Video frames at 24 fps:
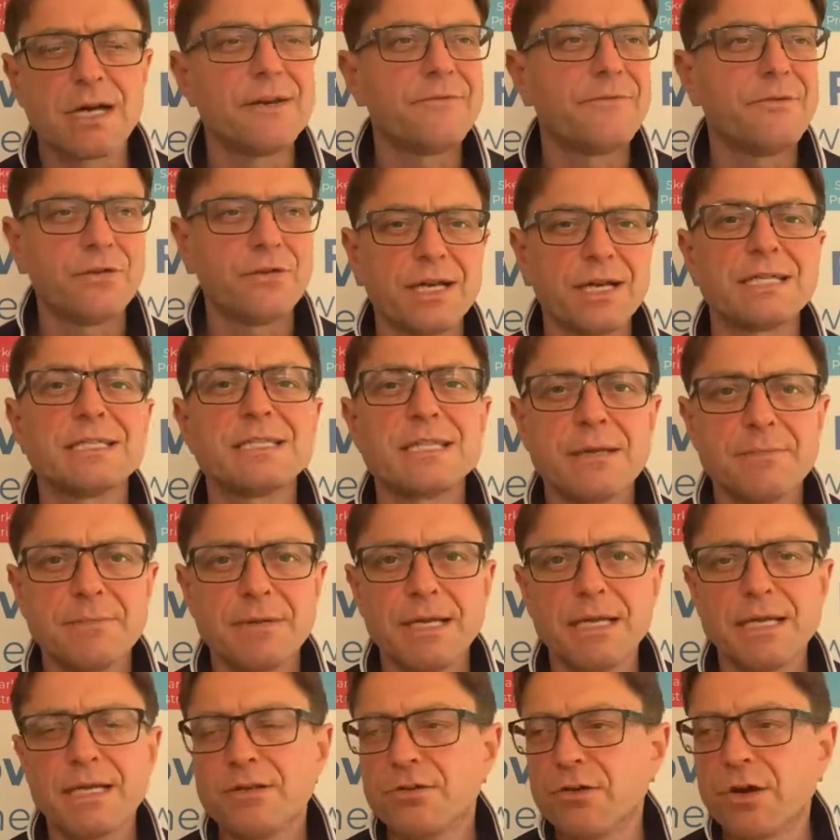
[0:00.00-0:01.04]
If SME
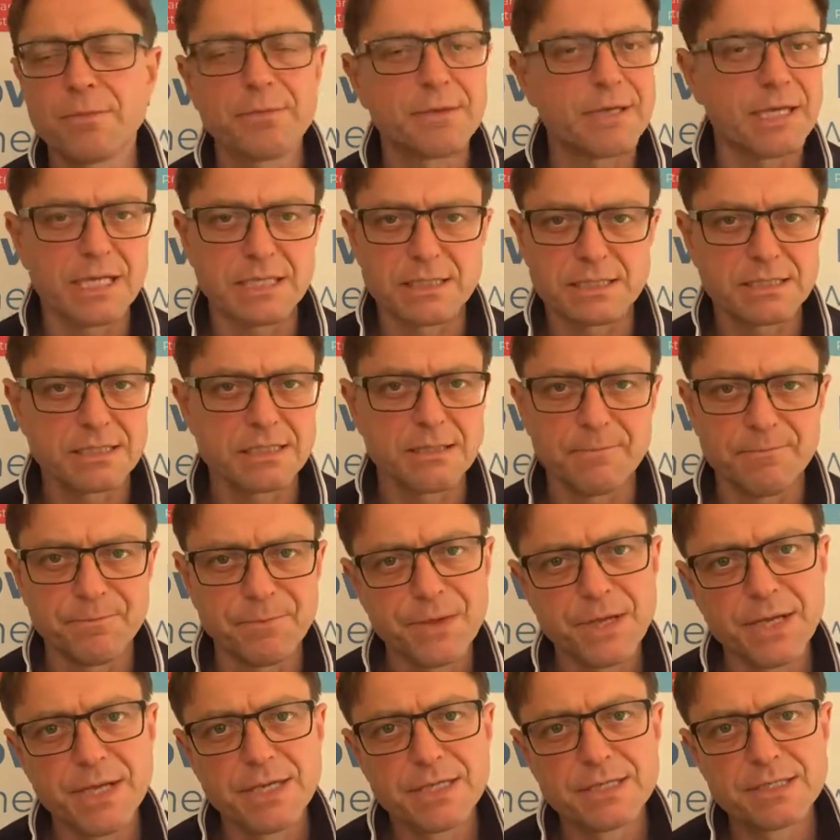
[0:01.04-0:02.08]
and you're up against
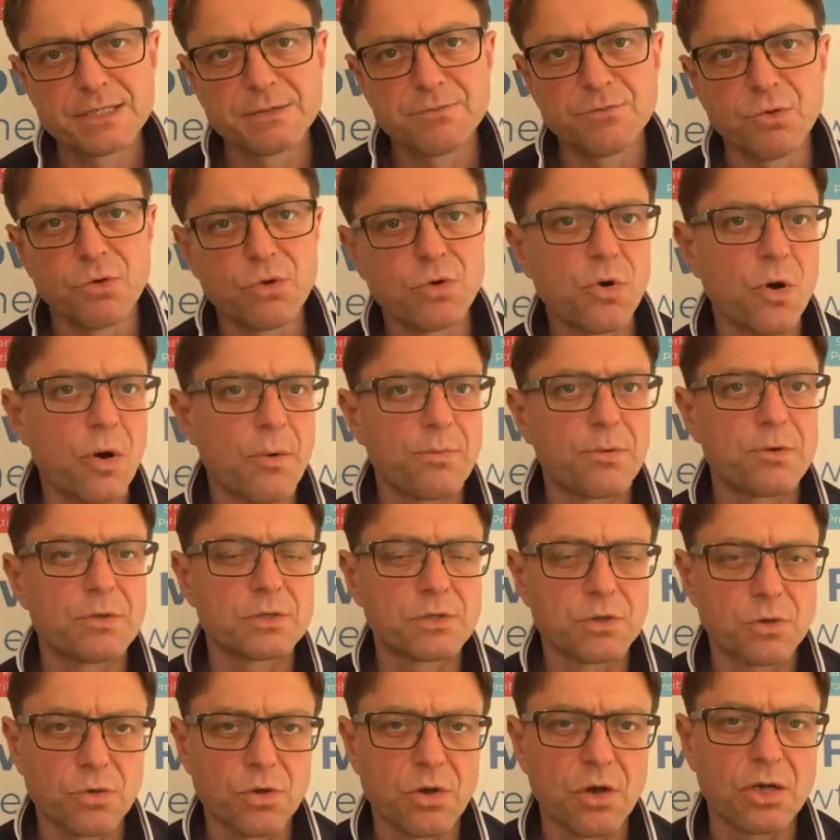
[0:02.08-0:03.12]
some more corporate
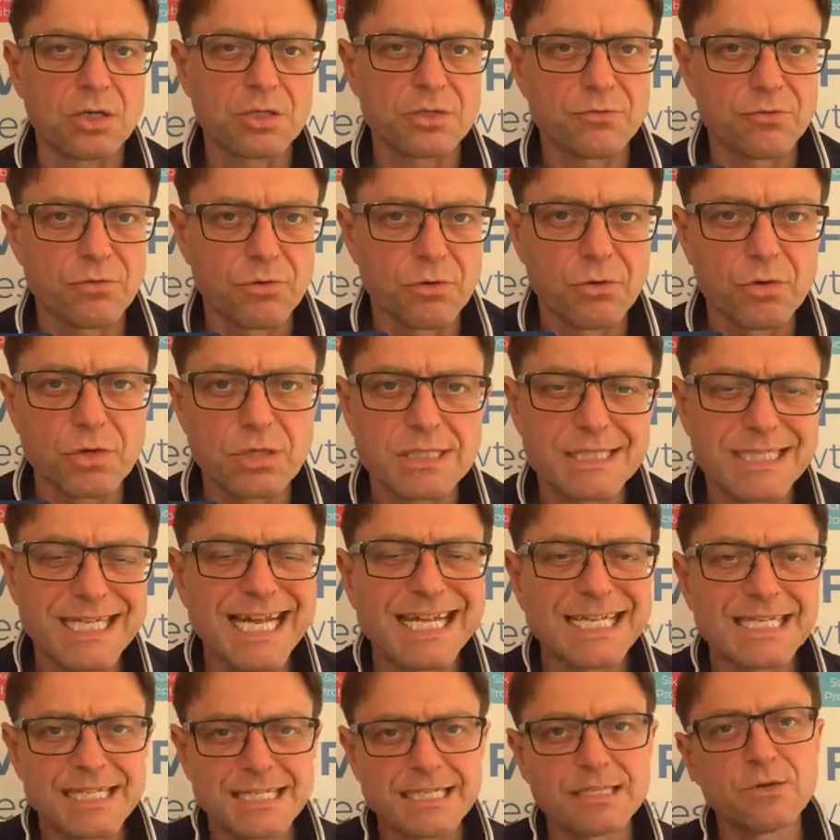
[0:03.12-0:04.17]
or larger or
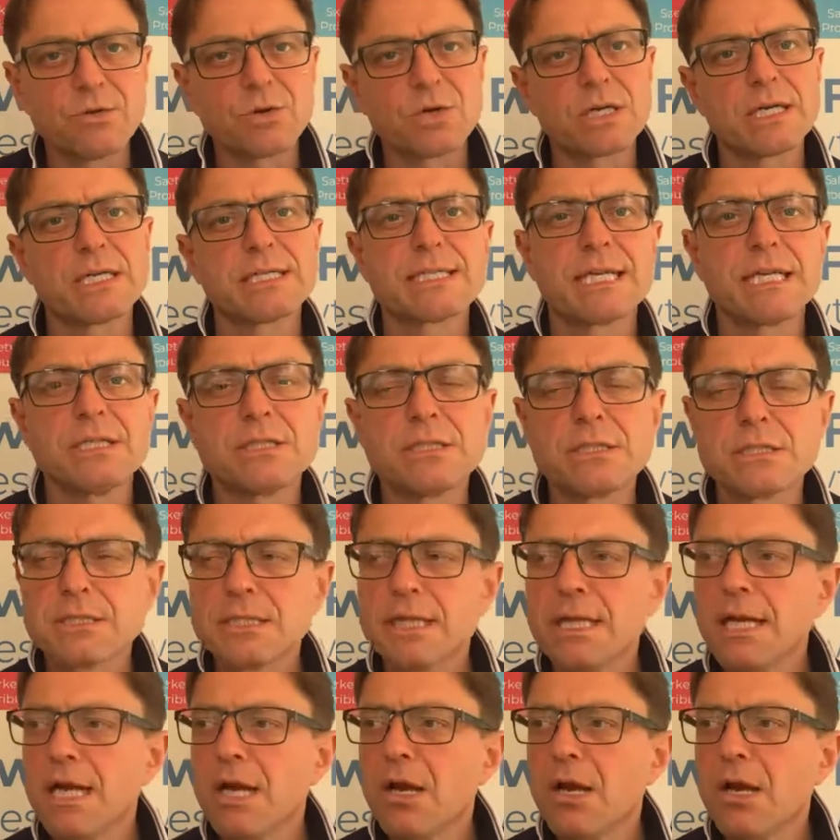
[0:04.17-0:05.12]
long-standing organizations,